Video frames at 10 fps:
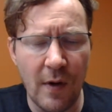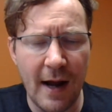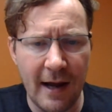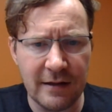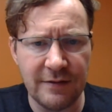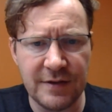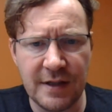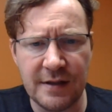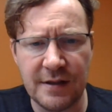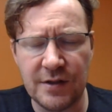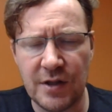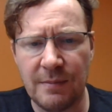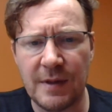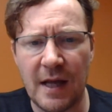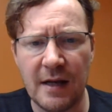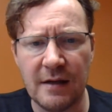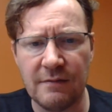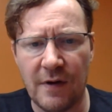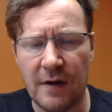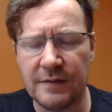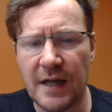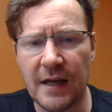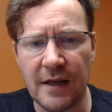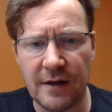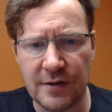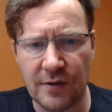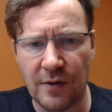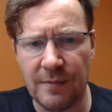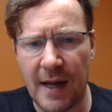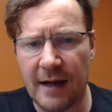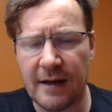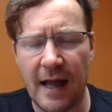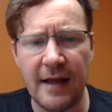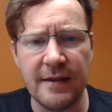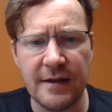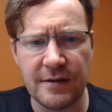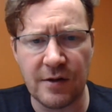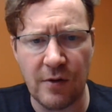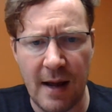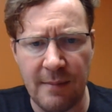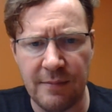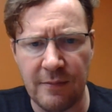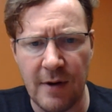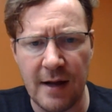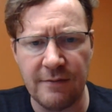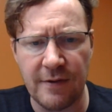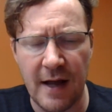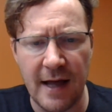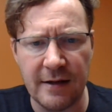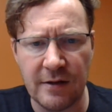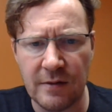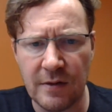active citizenship, getting involved, taking our school back, end this crap, Red for Ed,